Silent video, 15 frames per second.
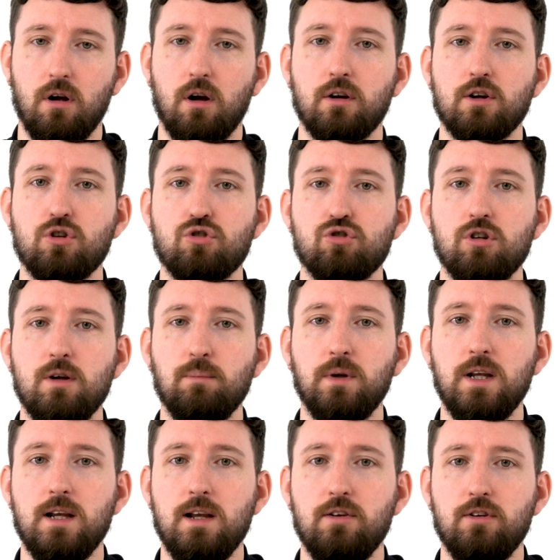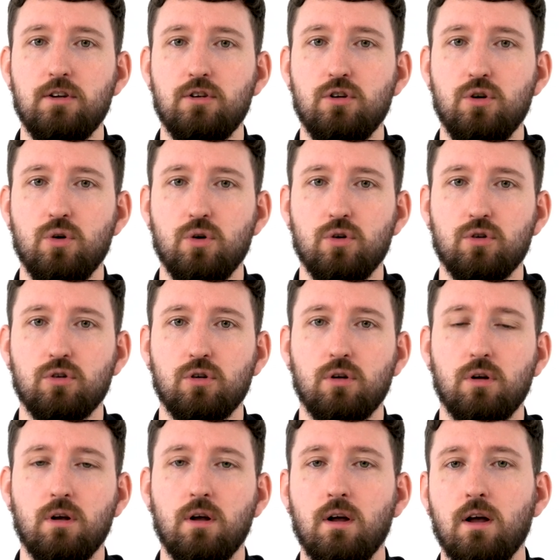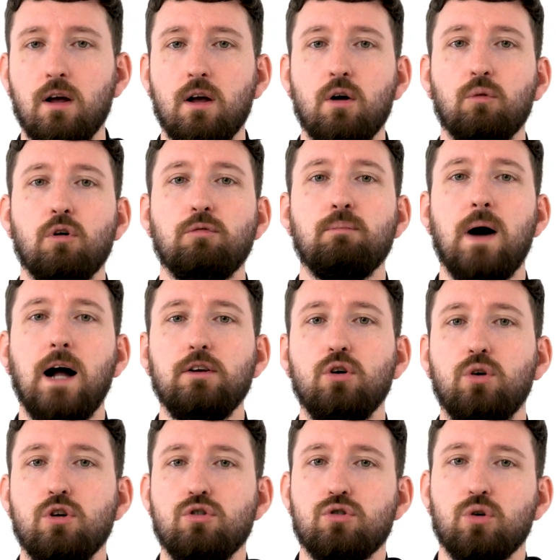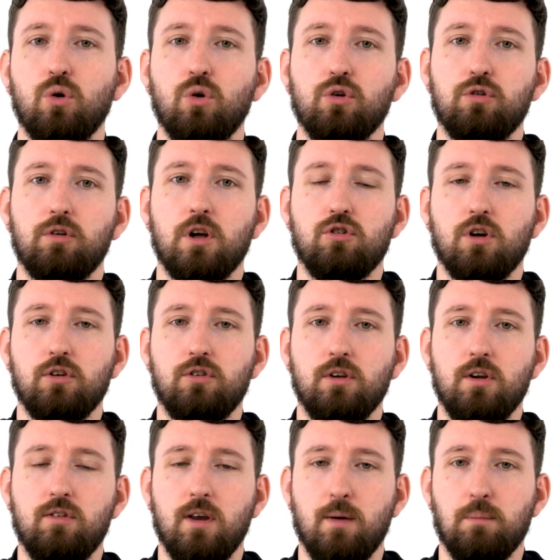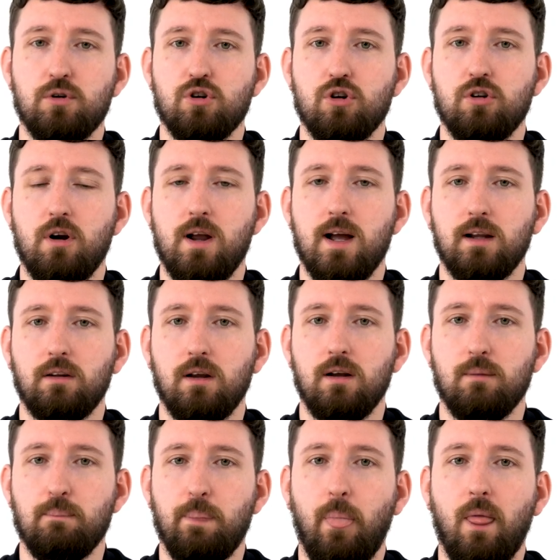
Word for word: are extremely easy to use, with manual controls for adjusting the temperature directly.